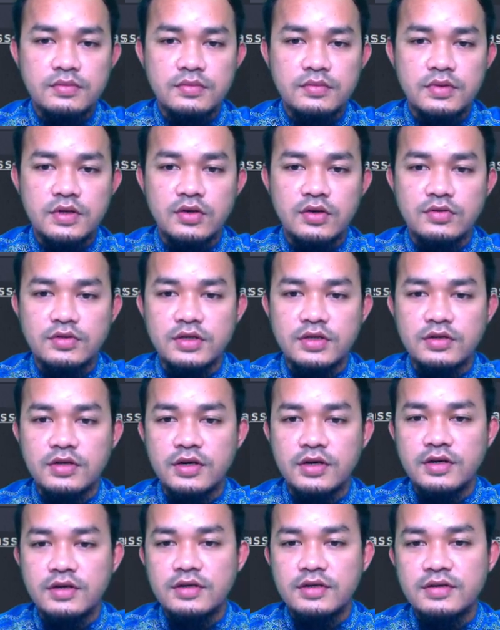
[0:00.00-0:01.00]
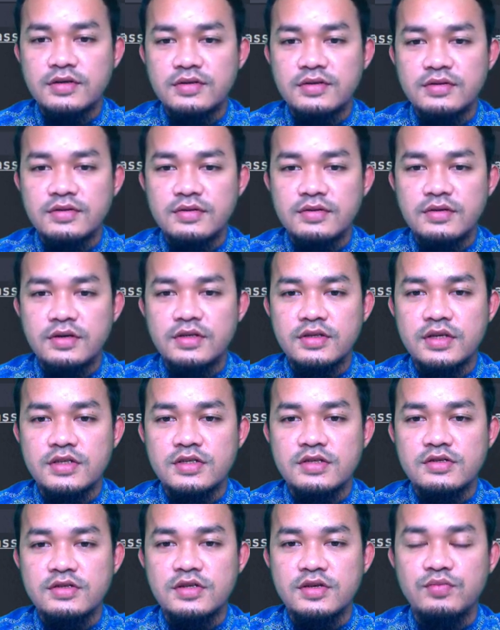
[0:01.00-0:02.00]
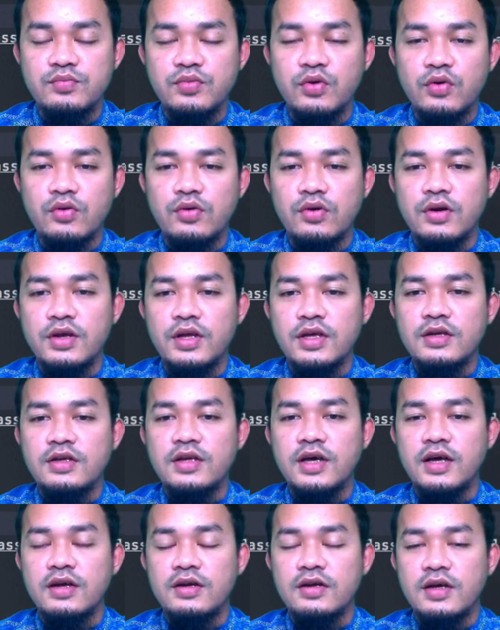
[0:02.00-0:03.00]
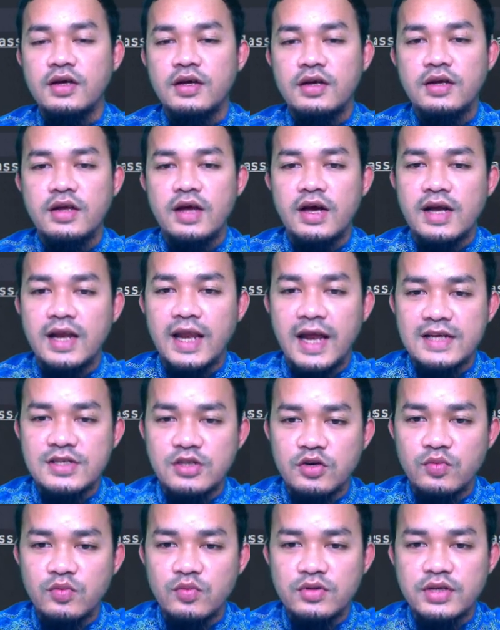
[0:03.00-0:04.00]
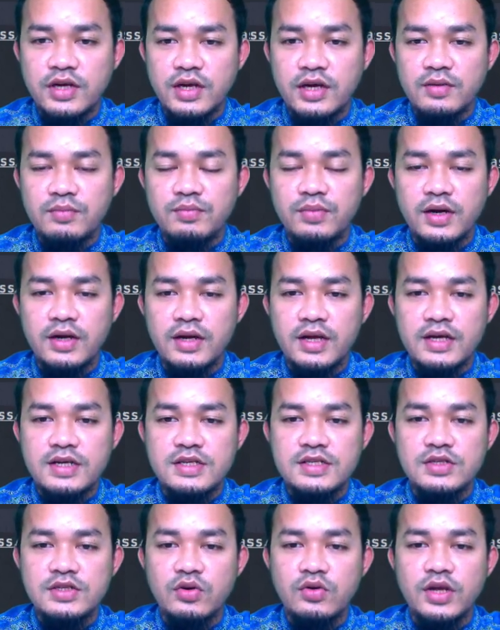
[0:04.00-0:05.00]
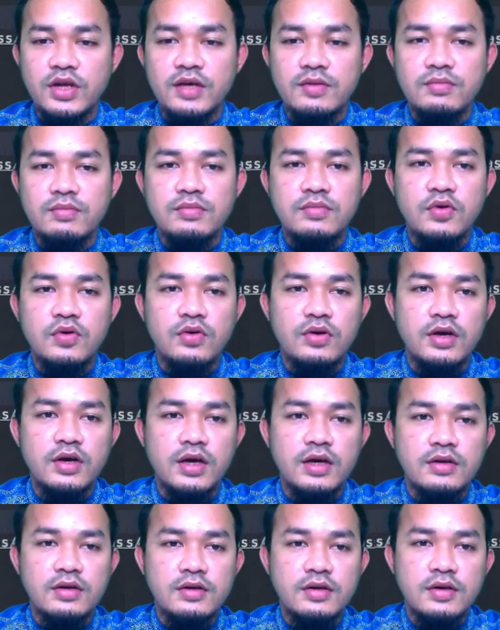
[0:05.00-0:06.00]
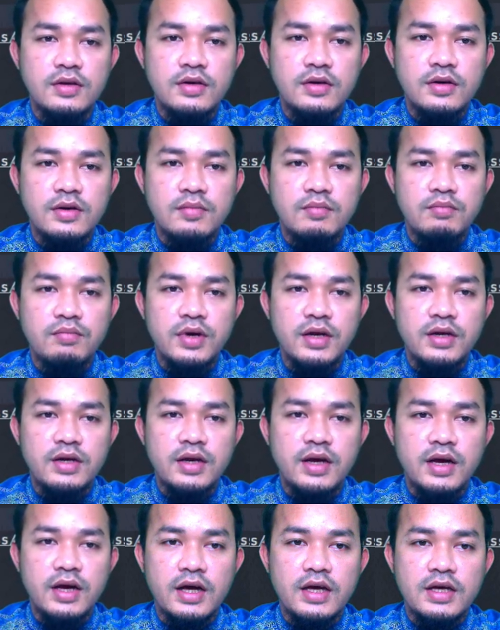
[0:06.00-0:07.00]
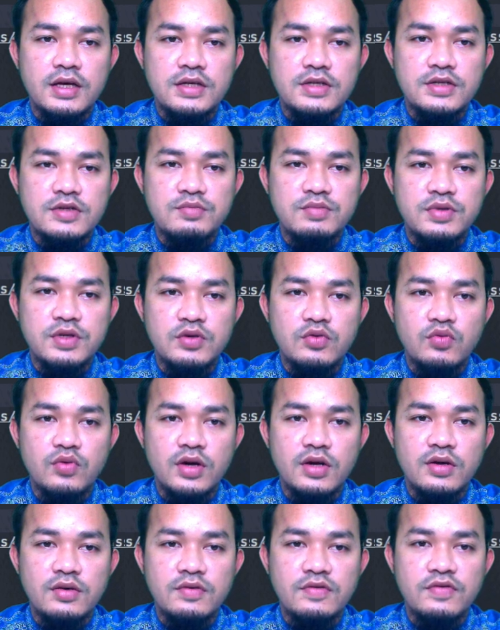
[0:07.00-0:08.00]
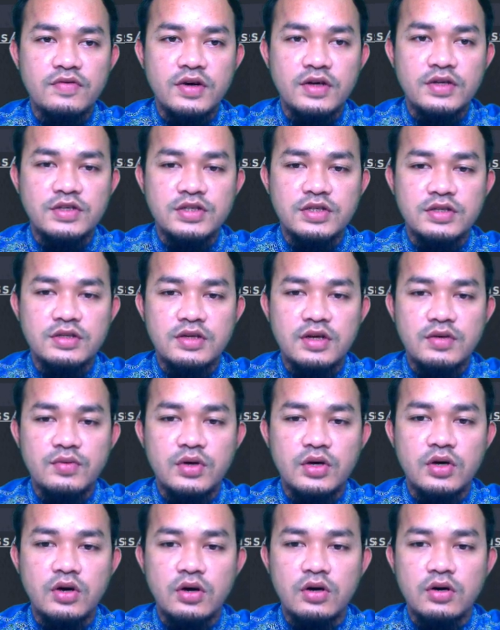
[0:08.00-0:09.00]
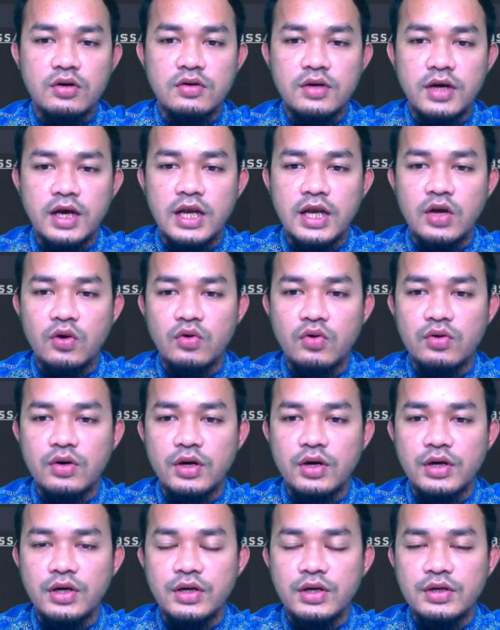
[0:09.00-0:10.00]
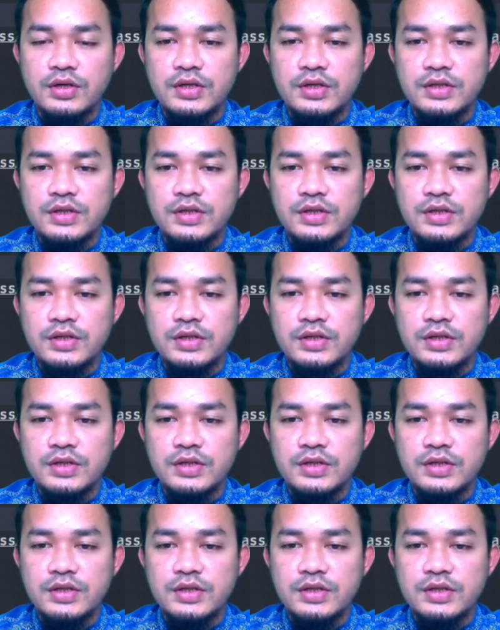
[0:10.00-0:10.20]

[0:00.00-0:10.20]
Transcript: Nothing, right? They just symbol only that there are class over there, but there is no name. Okay, but there should be one function that we call hello, right?